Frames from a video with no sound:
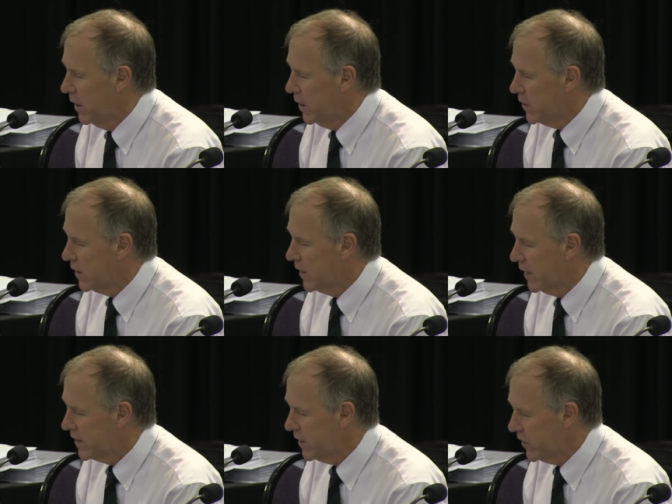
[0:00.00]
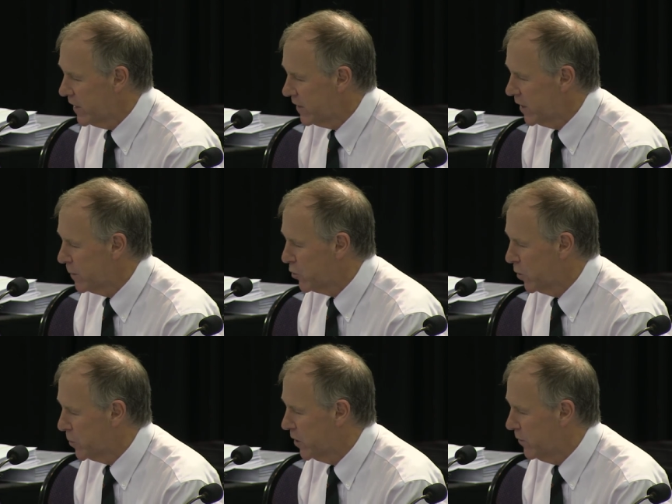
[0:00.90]
So, digestion
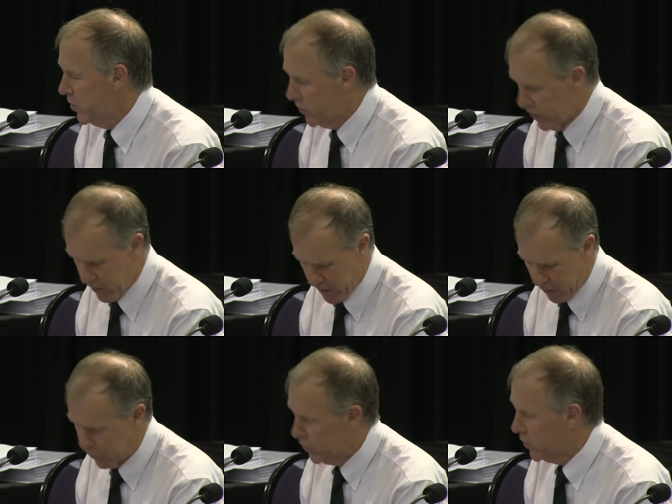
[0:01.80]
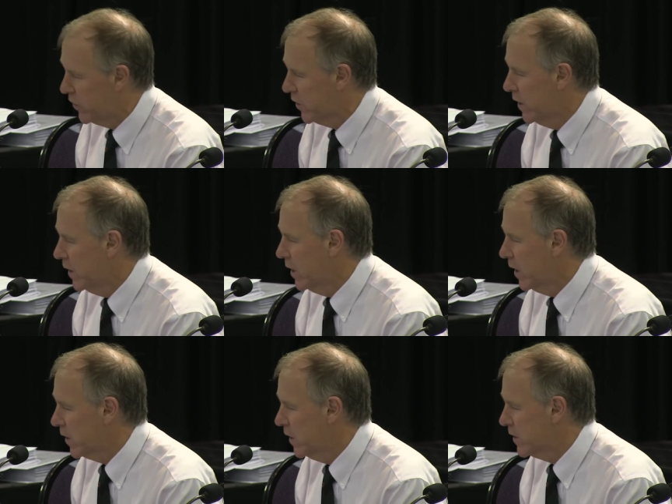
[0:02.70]
absorption of nutrient dense foods
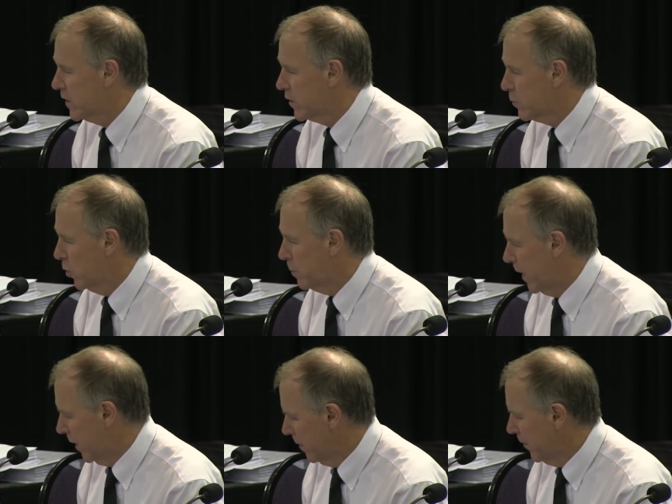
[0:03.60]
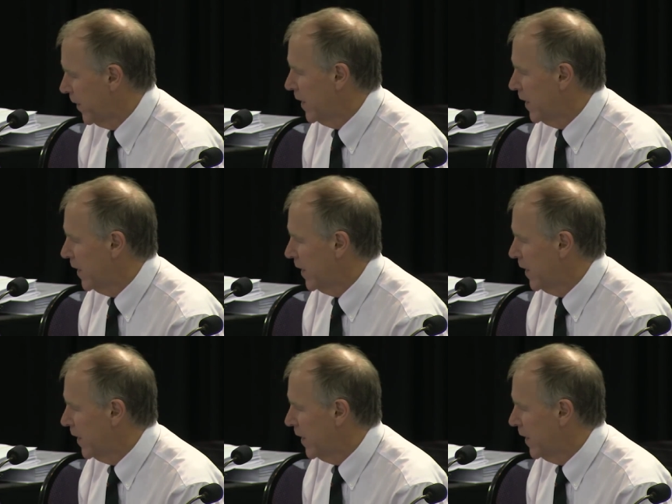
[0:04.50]
occurs in the small bowel,